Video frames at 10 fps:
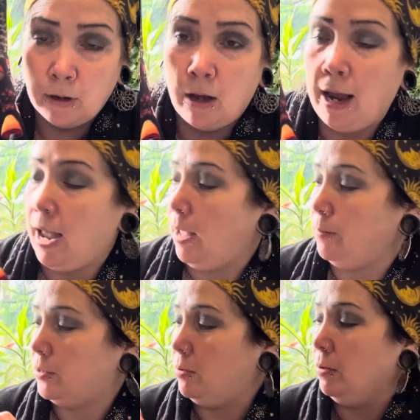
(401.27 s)
I
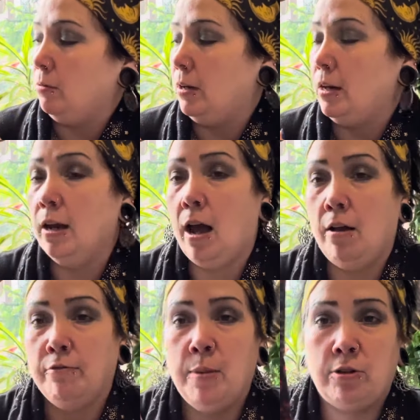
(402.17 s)
absolutely
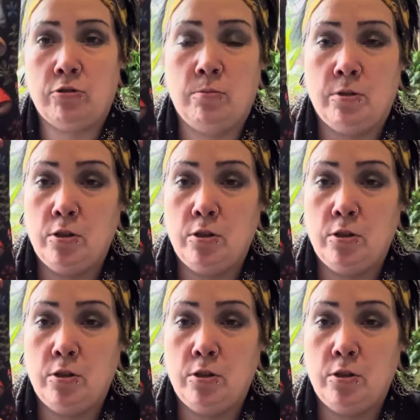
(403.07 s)
love mushrooms.